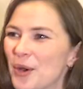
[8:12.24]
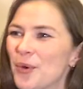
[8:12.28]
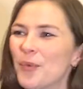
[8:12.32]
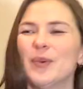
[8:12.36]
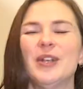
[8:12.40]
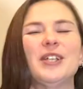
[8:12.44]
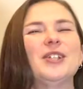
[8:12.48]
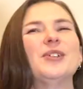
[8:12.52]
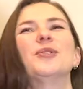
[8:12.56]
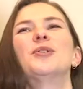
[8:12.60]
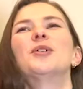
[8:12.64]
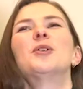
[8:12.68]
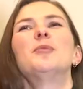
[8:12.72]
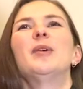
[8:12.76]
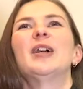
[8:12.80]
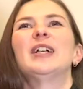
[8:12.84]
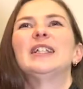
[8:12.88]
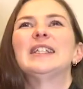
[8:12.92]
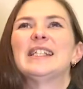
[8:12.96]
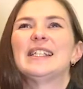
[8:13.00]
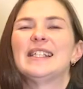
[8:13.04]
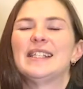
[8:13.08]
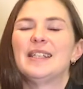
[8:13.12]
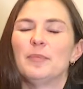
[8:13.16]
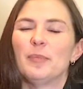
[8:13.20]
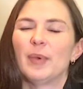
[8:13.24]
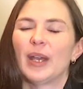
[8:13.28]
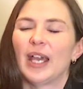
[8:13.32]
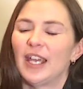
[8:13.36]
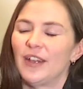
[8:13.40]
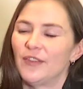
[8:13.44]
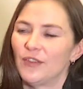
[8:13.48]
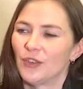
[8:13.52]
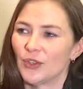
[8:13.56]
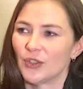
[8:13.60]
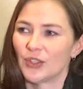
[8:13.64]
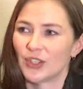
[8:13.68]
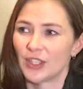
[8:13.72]
We talk about this in
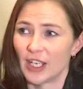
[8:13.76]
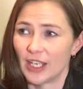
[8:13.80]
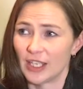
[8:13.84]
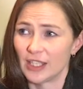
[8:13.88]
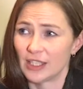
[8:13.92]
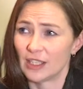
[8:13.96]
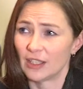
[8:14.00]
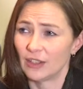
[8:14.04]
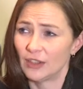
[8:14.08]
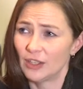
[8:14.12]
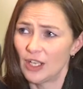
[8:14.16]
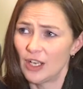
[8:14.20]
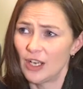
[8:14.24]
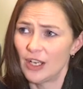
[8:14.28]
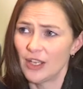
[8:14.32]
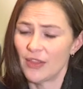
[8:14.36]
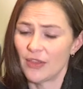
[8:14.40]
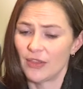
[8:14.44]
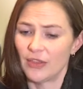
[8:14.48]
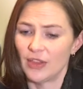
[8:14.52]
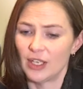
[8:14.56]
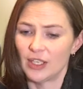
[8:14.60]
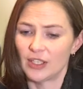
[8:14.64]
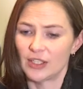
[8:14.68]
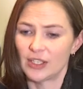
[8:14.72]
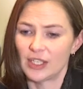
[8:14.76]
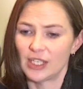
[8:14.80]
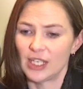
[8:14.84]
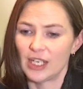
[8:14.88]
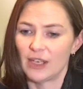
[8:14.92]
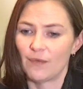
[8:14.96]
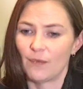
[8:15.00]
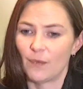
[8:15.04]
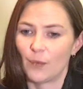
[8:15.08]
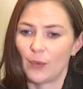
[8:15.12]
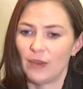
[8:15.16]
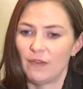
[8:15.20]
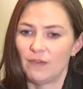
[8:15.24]
behavioural science a lot, that
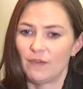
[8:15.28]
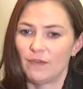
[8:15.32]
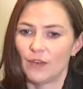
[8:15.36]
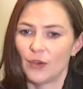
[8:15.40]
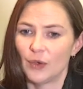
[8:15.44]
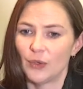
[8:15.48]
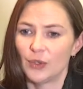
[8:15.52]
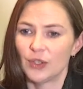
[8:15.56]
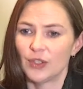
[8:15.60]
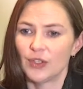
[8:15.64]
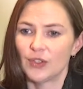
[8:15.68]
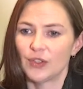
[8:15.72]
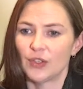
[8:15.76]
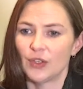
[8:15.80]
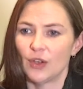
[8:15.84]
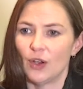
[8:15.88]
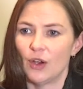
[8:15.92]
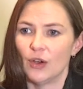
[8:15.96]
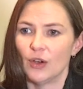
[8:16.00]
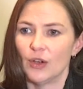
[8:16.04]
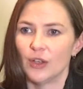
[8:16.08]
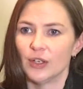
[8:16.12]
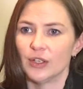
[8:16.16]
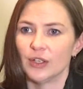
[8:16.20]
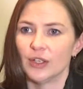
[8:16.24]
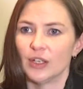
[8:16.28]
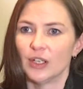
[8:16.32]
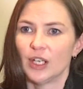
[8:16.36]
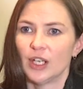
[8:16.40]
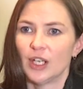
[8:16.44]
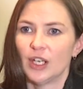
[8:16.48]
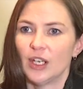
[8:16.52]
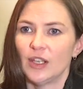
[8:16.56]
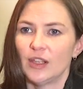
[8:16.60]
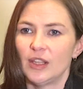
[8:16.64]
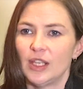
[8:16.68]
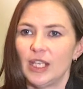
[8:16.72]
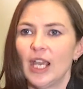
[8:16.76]
if we focus on
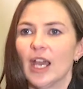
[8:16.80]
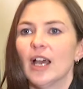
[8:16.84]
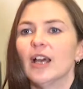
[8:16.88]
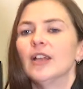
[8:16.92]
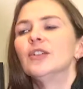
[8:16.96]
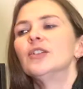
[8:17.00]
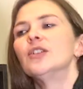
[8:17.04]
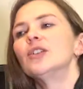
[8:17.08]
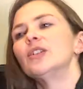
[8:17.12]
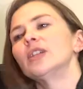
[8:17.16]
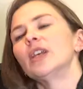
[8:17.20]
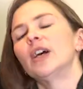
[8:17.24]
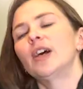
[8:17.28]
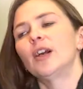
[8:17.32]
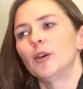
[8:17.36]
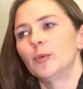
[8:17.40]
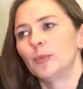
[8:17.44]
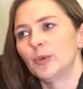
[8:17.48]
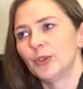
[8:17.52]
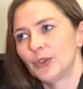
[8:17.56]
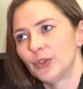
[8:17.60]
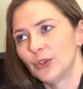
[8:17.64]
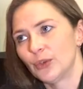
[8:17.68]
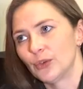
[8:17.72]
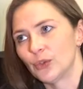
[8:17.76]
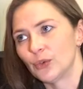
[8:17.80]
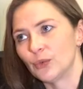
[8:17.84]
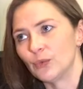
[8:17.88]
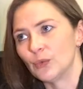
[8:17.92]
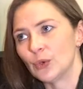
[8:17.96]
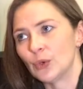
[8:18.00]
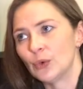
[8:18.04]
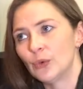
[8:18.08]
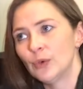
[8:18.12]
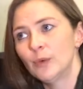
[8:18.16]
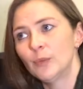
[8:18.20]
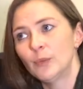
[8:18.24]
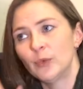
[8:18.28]
the undesirable social
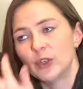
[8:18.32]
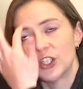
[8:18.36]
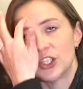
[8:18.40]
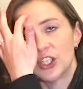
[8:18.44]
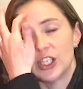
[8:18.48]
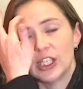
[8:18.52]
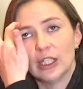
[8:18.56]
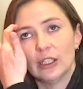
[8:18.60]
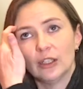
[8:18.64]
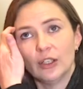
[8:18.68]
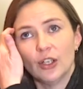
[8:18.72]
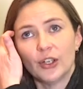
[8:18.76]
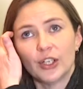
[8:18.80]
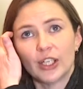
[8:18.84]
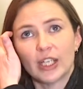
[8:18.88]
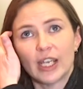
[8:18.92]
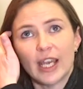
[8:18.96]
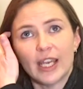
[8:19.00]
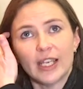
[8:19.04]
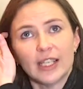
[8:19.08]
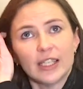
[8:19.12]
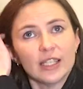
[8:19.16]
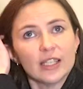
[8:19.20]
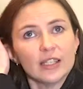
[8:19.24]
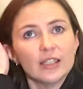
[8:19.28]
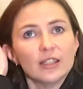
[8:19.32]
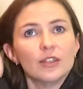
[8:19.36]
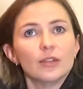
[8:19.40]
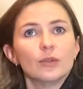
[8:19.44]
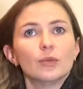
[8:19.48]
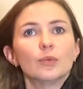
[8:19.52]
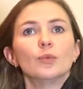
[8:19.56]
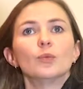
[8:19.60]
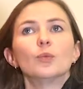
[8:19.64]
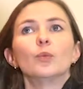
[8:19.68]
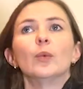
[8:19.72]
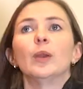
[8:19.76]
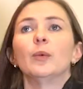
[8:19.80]
norm, which in a lot of cases,
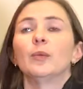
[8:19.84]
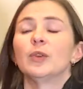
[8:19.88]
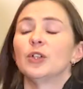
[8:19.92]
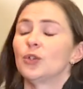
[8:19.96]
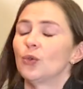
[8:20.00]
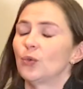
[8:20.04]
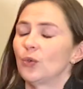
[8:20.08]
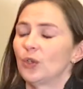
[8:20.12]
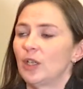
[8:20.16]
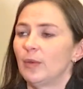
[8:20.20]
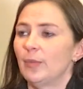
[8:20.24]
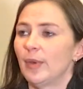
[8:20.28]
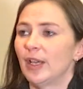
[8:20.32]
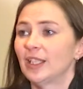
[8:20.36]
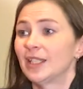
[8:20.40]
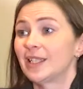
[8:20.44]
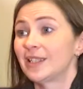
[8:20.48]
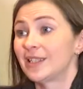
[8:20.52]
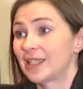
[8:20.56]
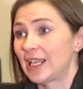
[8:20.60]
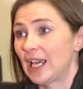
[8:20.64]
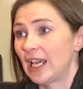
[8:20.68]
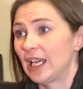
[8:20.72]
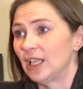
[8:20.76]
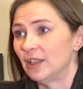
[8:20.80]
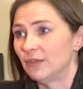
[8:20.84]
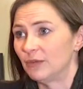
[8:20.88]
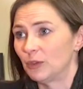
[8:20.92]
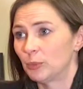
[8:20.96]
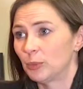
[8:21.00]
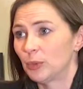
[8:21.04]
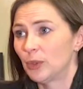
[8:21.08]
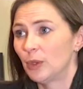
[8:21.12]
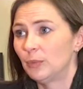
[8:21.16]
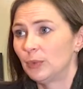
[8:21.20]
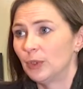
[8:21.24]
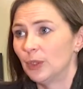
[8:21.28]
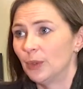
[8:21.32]
when we're talking about the scale of a
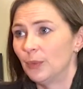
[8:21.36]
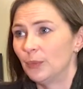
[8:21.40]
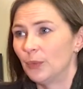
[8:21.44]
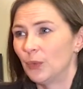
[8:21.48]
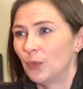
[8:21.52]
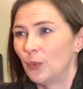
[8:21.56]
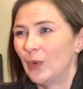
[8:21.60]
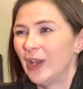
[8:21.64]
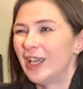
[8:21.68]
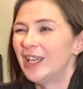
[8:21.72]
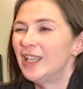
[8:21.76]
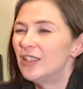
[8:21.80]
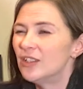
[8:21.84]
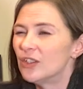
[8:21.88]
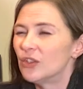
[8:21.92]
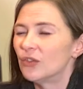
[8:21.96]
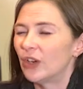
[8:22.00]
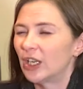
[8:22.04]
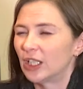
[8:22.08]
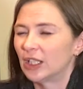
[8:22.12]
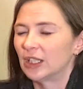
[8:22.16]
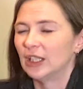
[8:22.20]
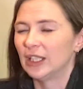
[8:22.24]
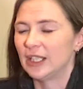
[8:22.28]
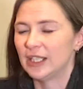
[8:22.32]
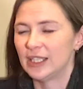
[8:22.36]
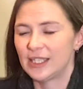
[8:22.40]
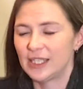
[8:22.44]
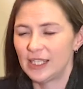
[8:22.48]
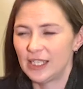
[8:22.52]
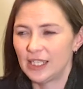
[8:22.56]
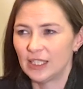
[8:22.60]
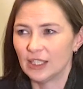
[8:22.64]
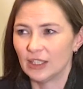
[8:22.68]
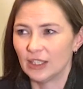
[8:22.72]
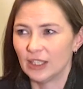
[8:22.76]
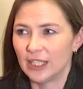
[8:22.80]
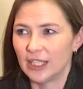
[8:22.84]
problem, we're indirectly
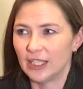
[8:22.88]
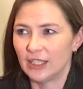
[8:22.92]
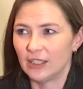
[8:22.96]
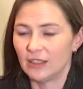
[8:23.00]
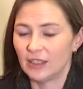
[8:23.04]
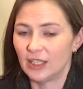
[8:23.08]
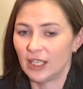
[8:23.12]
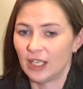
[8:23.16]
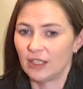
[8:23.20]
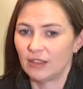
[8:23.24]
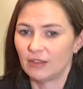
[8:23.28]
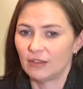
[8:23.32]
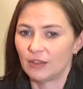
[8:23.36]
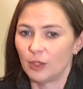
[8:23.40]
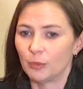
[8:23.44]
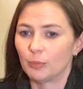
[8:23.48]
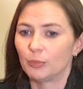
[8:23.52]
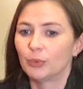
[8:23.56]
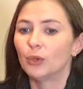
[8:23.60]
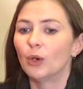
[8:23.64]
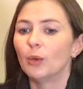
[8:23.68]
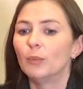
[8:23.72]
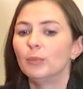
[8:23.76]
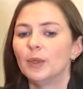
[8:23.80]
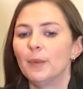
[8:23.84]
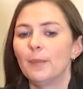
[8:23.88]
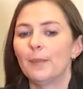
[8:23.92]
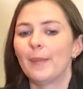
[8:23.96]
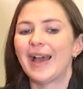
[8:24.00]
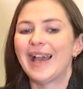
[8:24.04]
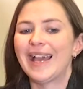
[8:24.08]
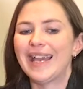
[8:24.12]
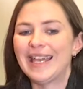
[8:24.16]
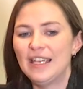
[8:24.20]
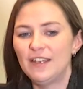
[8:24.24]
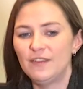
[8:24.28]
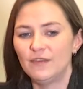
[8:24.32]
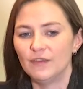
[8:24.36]
signalling that the problem
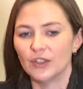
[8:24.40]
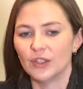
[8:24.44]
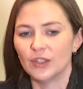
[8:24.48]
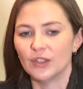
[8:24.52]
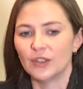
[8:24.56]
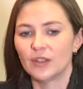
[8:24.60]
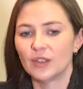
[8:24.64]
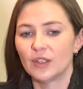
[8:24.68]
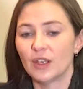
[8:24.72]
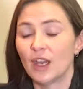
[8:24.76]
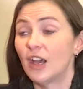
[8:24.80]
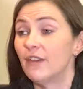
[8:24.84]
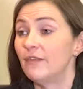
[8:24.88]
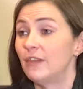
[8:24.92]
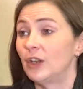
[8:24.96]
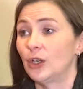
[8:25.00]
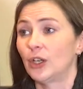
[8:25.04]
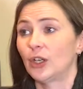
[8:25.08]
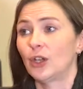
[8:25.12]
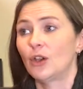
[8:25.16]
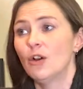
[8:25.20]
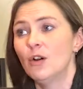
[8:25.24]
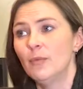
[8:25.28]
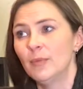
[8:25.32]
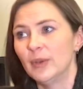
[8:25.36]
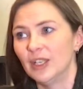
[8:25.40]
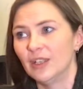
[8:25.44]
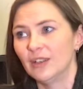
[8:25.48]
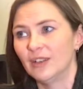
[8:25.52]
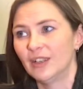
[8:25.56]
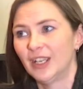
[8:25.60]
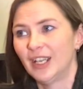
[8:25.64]
behaviours are very common.